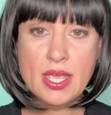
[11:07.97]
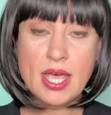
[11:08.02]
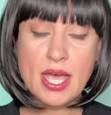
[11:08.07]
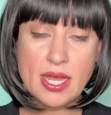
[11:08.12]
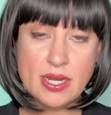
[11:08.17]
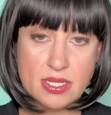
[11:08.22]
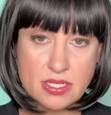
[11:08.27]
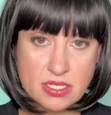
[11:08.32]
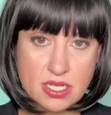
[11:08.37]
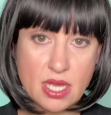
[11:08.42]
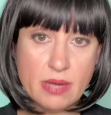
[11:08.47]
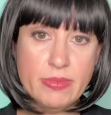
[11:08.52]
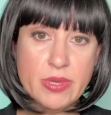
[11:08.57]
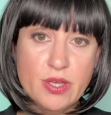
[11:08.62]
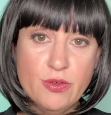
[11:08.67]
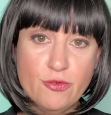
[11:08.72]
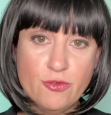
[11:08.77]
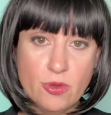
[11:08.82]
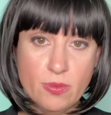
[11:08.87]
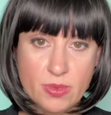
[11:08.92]
and it's coming
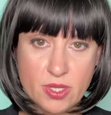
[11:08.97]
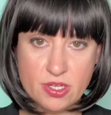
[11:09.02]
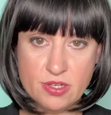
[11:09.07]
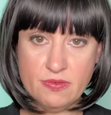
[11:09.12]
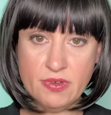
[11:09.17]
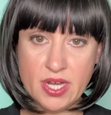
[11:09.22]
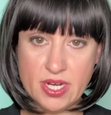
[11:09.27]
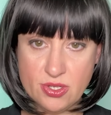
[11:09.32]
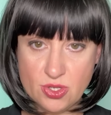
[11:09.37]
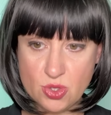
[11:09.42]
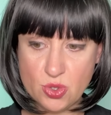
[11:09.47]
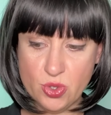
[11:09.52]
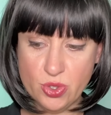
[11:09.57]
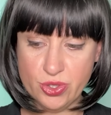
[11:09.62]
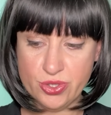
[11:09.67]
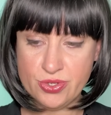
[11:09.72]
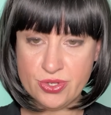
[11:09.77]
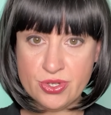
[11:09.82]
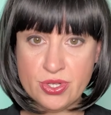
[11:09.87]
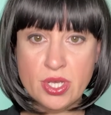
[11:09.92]
from the divine
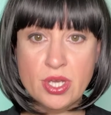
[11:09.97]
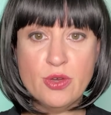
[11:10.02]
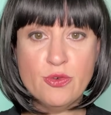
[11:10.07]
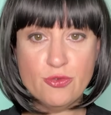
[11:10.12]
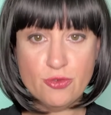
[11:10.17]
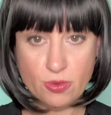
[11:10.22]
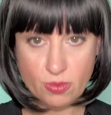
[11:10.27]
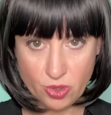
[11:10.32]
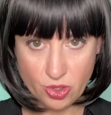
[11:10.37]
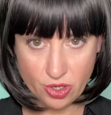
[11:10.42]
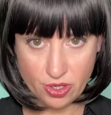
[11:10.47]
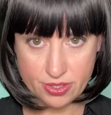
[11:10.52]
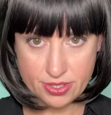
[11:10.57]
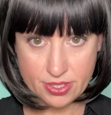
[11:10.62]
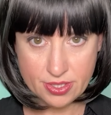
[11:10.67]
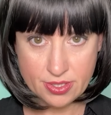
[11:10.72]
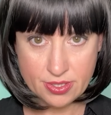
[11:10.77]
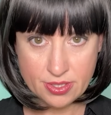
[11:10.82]
source, from God.